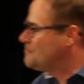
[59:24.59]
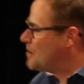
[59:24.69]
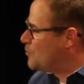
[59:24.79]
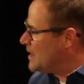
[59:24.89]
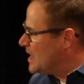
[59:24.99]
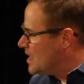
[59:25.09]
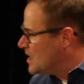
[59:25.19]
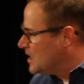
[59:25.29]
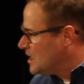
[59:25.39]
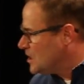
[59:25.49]
but we
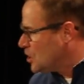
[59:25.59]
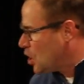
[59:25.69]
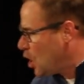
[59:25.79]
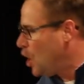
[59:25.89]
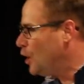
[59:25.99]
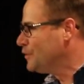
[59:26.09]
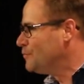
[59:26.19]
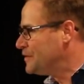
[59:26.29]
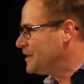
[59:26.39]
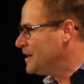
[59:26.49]
call
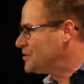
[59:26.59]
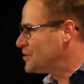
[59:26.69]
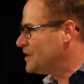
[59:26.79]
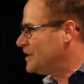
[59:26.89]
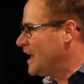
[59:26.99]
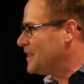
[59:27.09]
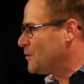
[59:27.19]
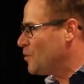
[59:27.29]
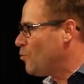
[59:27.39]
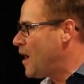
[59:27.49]
them with an unction, and
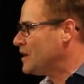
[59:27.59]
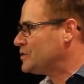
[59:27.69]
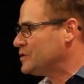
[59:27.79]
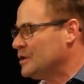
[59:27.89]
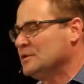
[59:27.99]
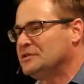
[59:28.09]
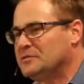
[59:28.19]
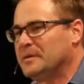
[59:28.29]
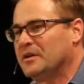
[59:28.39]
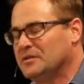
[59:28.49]
then we watch the Holy
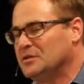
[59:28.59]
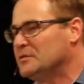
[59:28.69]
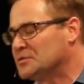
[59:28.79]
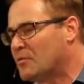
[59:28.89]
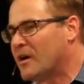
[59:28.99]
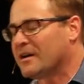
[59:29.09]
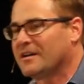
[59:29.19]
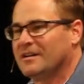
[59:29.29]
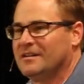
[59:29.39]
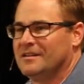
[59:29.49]
Spirit do His
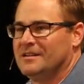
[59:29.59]
work.